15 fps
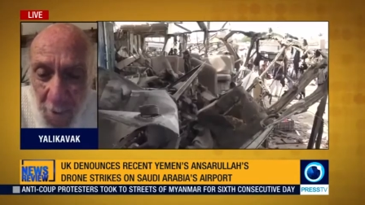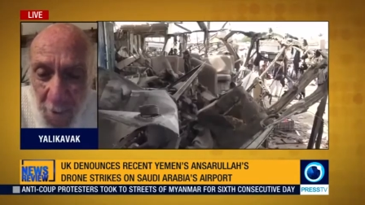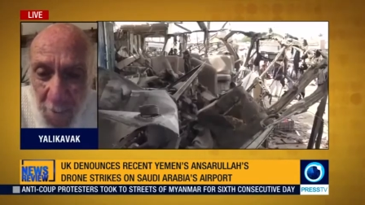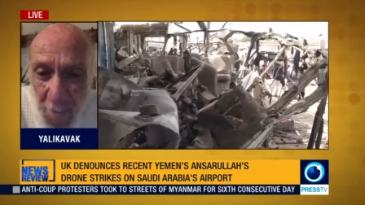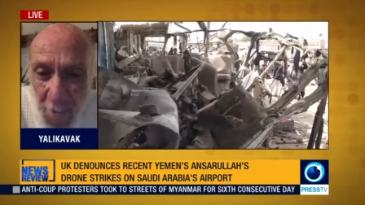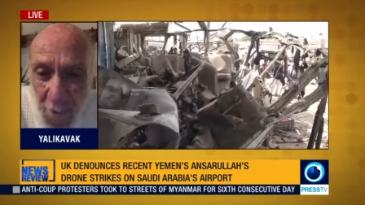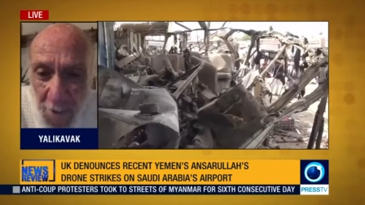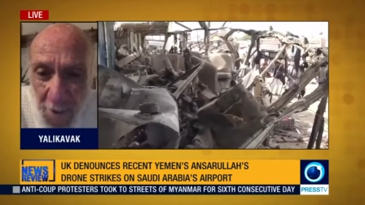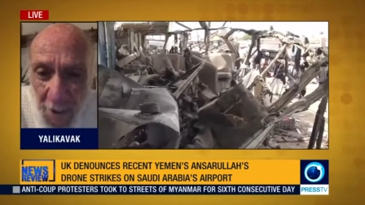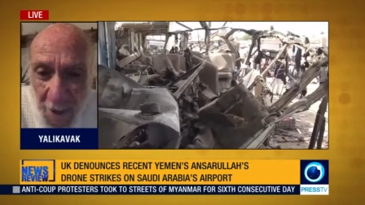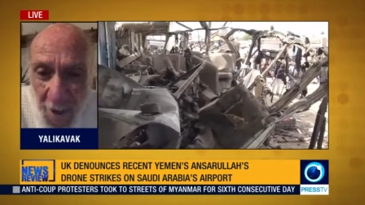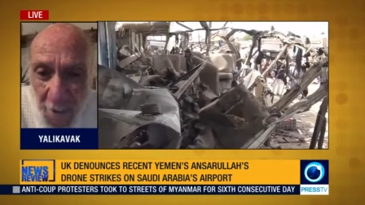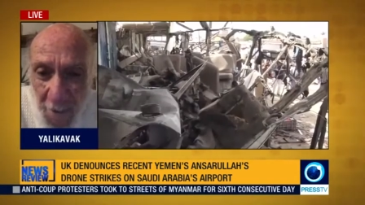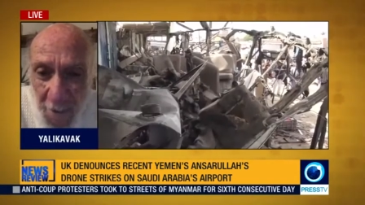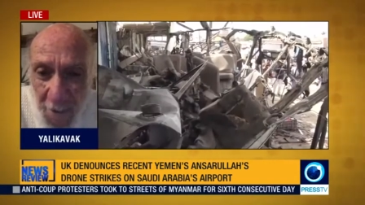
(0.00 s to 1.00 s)
put
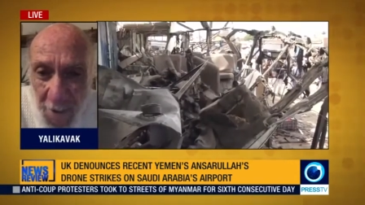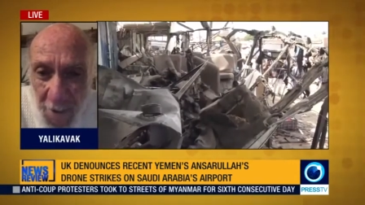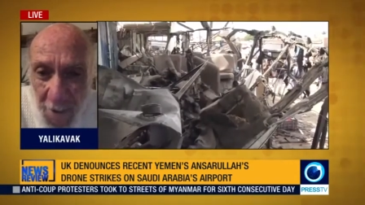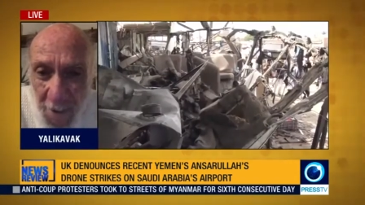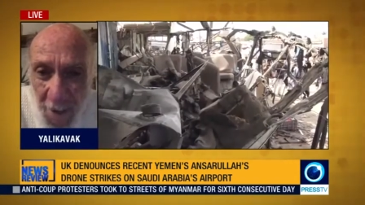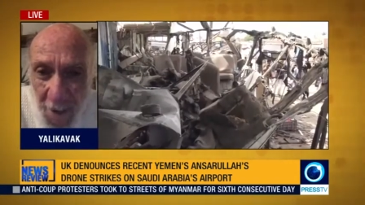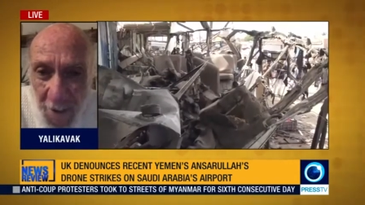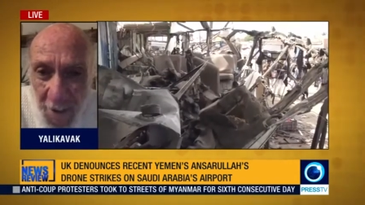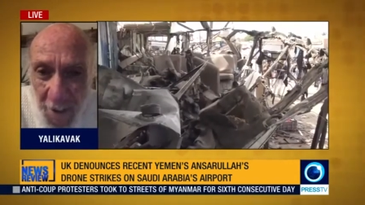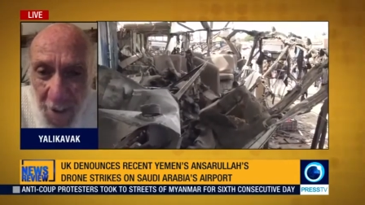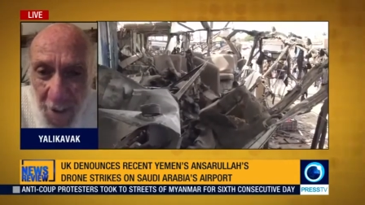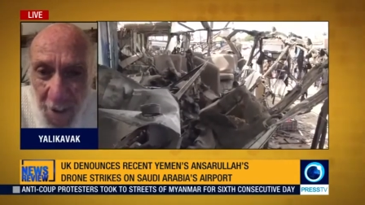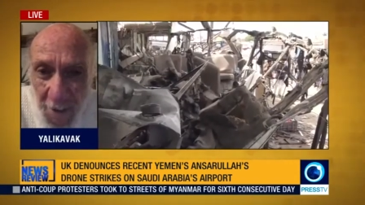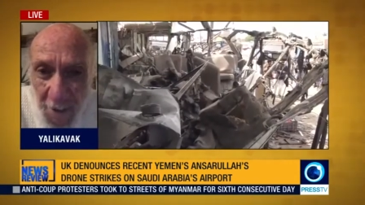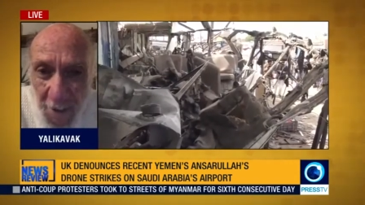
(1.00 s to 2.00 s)
down to that
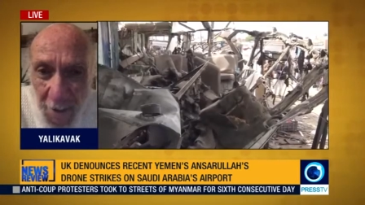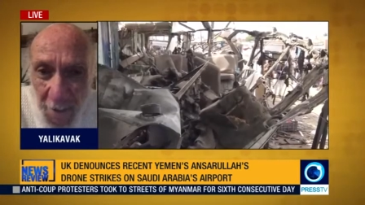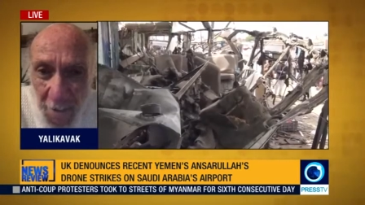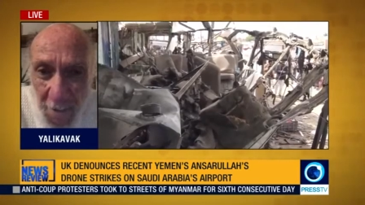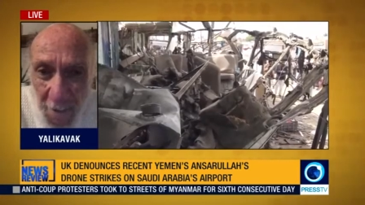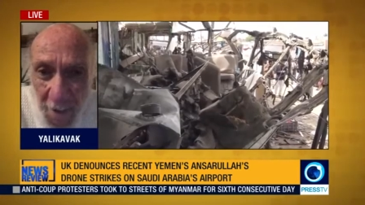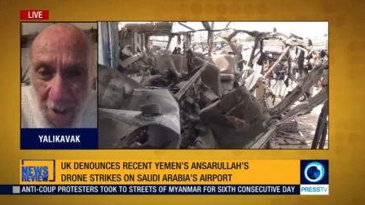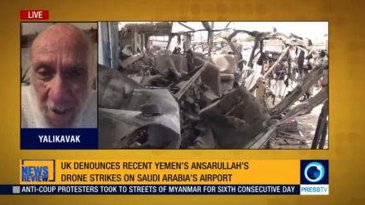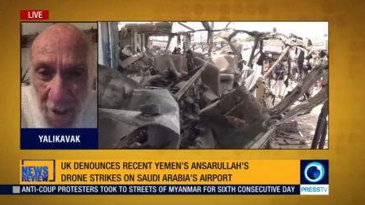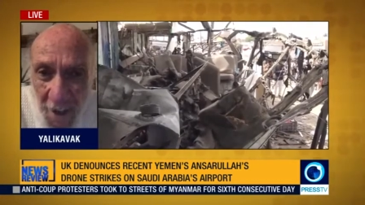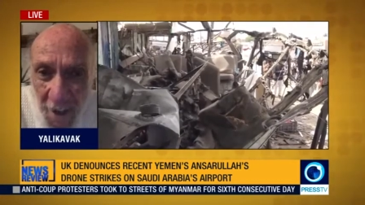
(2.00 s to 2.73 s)
kind of